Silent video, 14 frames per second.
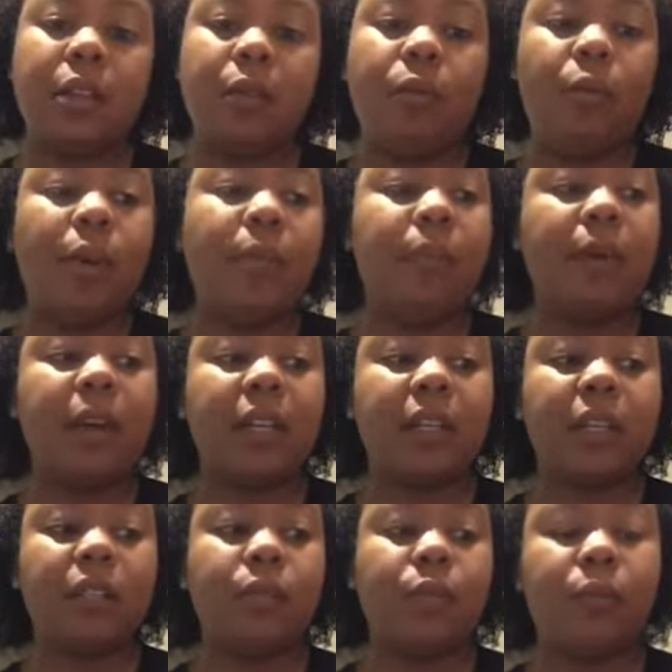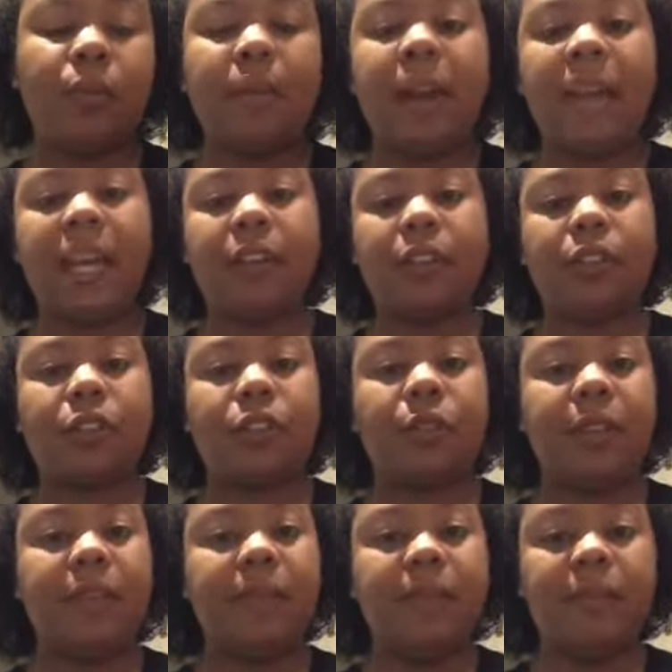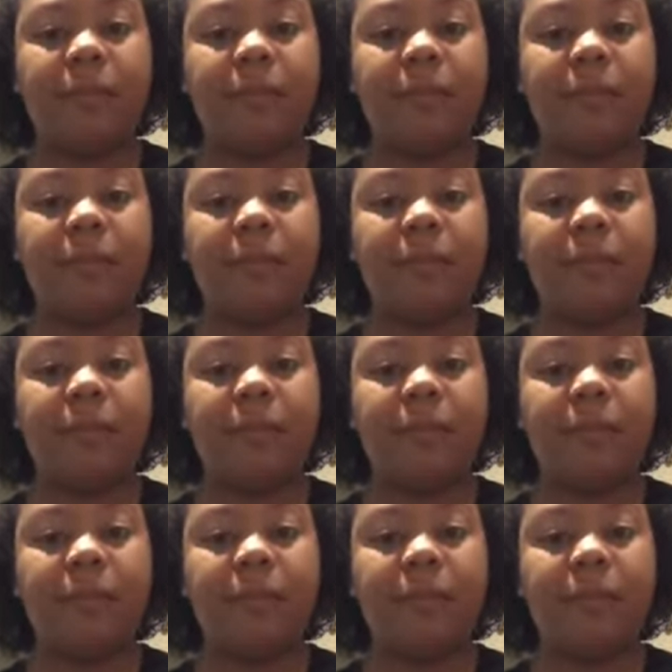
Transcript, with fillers: what products will my hair scream